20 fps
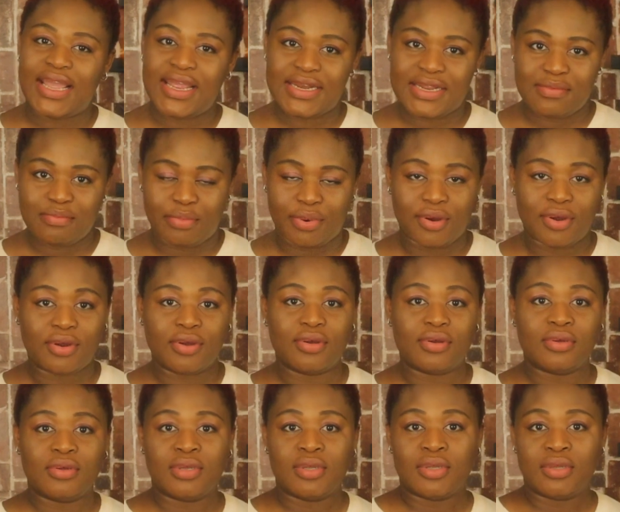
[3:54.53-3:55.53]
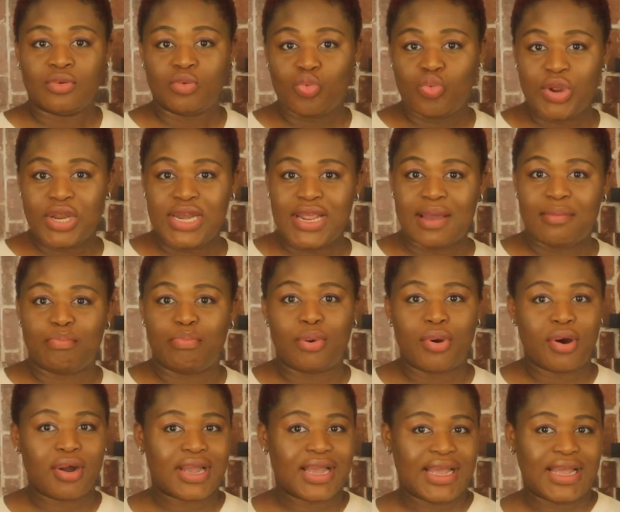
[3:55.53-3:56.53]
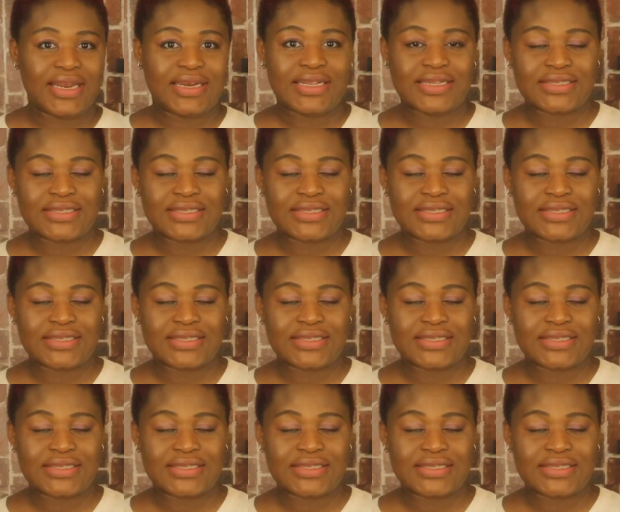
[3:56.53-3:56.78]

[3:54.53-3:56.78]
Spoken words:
Edinburgh, William Buck and